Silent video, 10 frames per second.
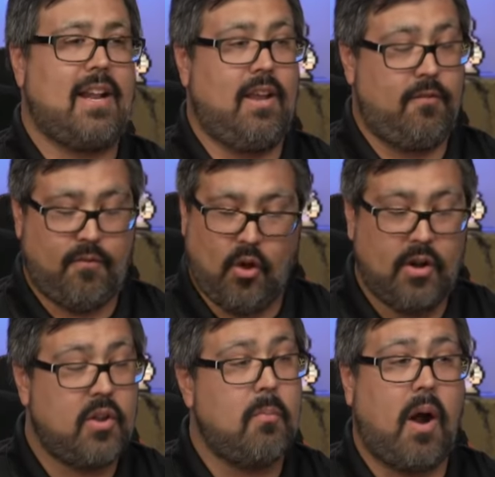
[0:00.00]
like early
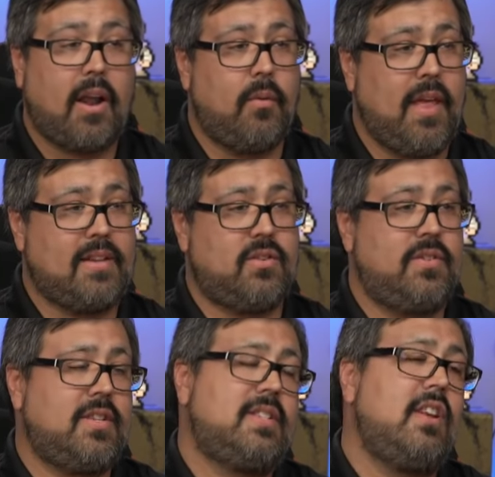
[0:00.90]
to the market with that. So it's,
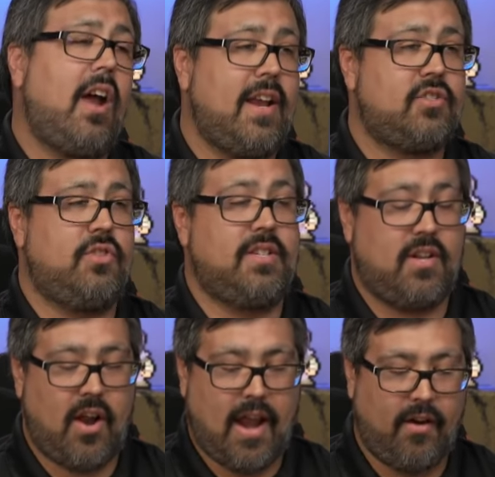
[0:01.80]
it's in our history, it's in our
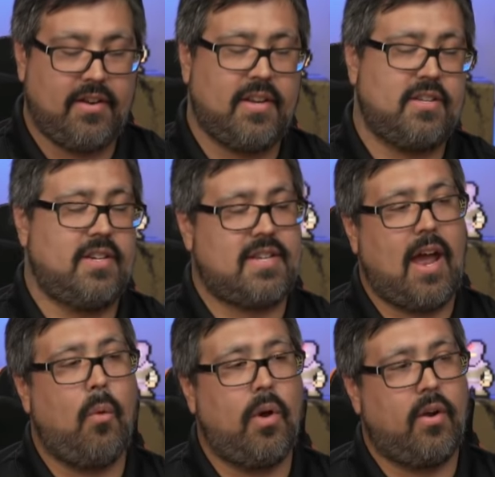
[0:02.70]
heritage, and it's how
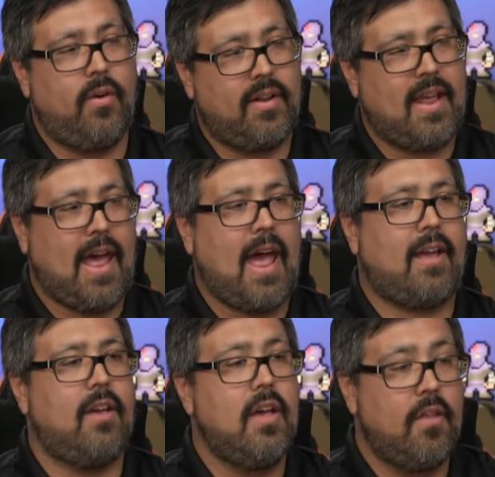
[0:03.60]
we're gonna attack
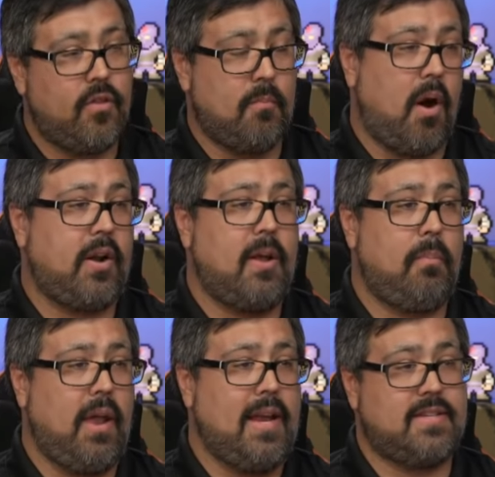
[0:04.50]
the
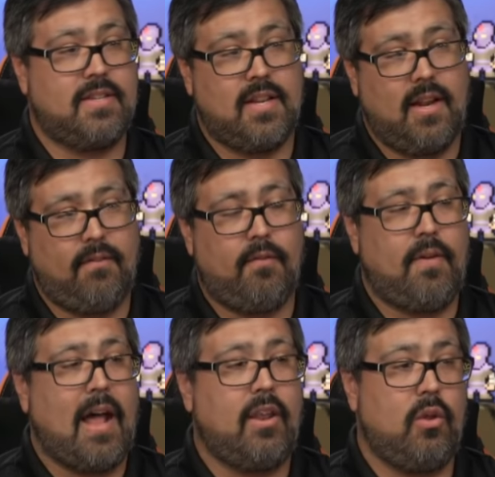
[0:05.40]
marketplace and deliver
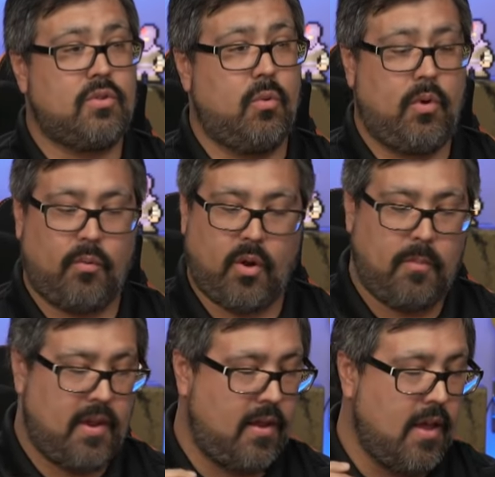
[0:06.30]
value. So we're going to
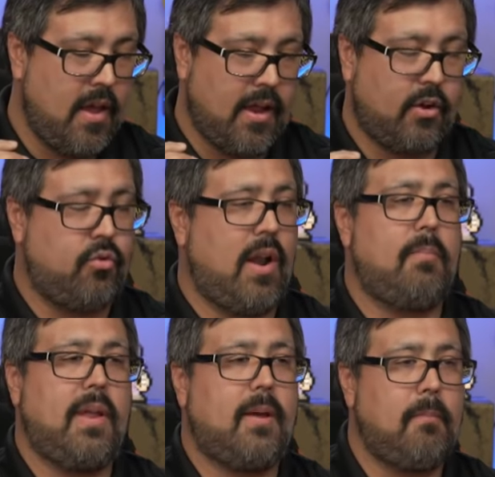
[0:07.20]
be
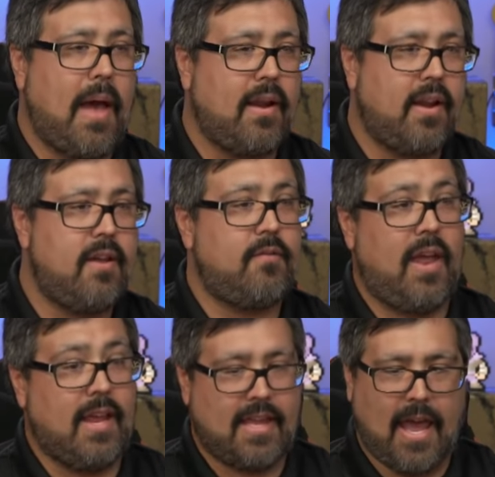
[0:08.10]
incredibly competitive
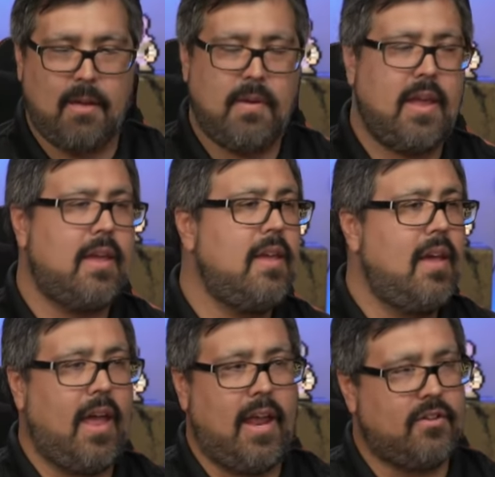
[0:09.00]
in gaming,
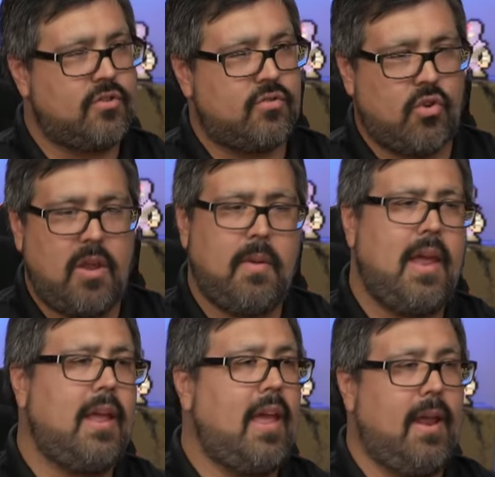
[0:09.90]
in
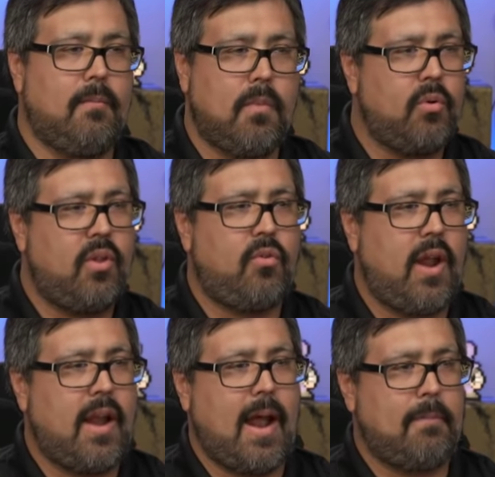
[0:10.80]
streaming, in
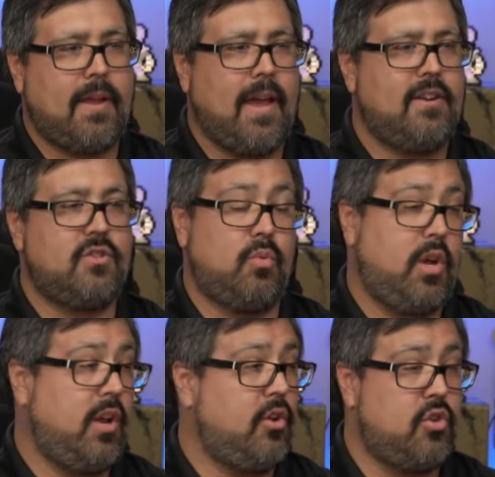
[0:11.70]
multi-threaded applications. We're going
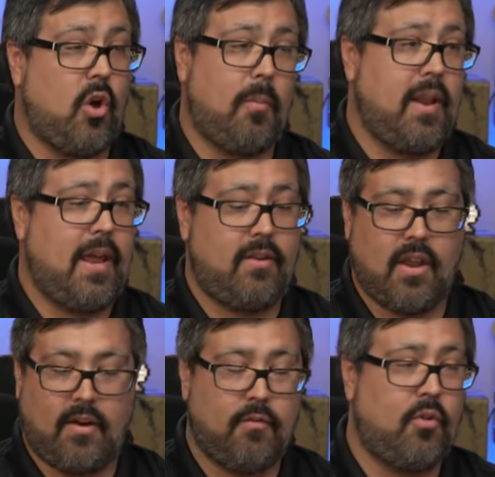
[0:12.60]
to dominate. Now
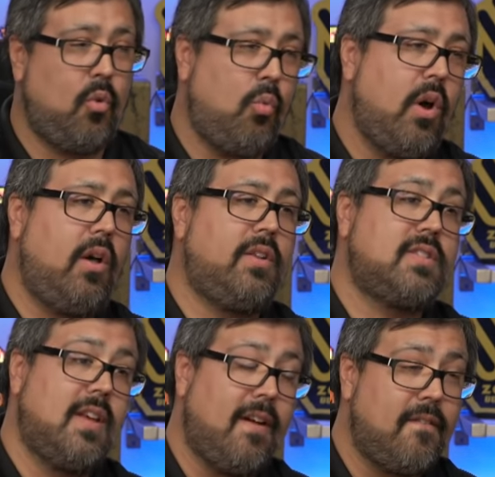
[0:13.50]
you've got the world's
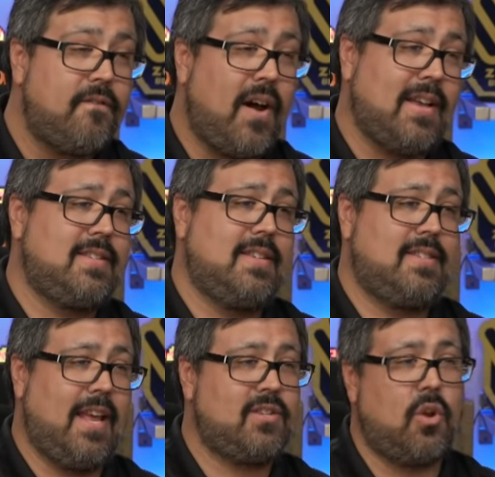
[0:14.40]
fastest
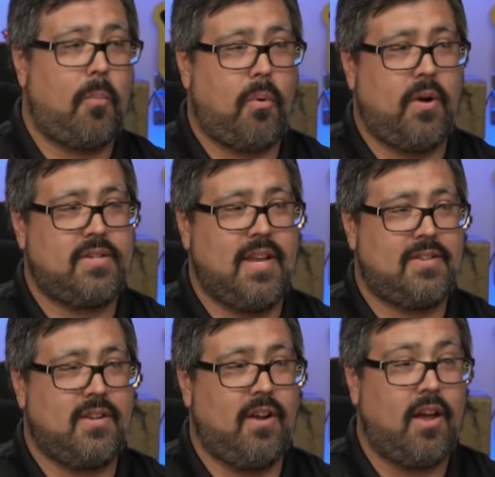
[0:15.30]
desktop
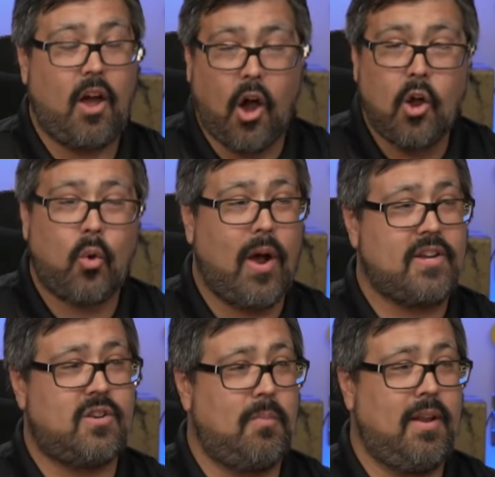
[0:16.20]
processor.
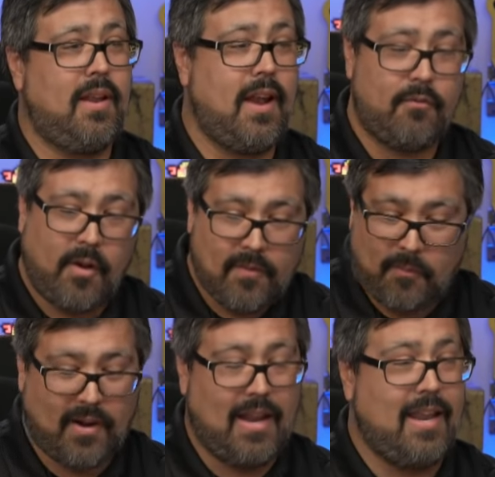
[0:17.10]
Unquestionably, irrevocably,